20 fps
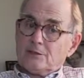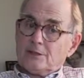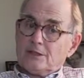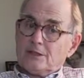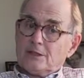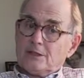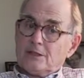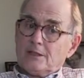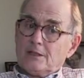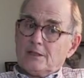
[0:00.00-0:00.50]

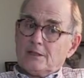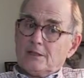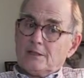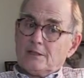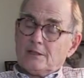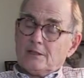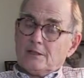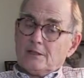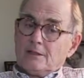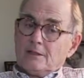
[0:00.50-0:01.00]
me.
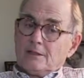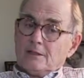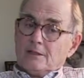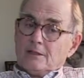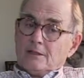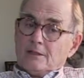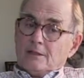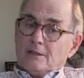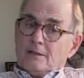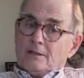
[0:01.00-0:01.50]

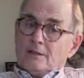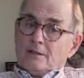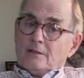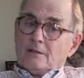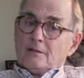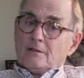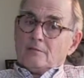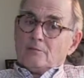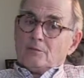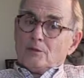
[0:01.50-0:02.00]

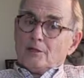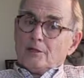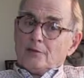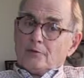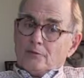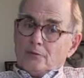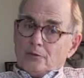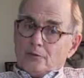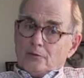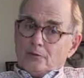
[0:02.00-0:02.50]
A
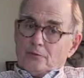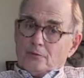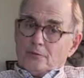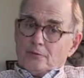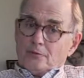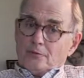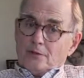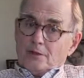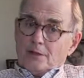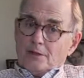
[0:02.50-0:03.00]
bullet
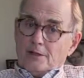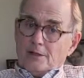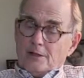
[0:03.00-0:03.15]
wound,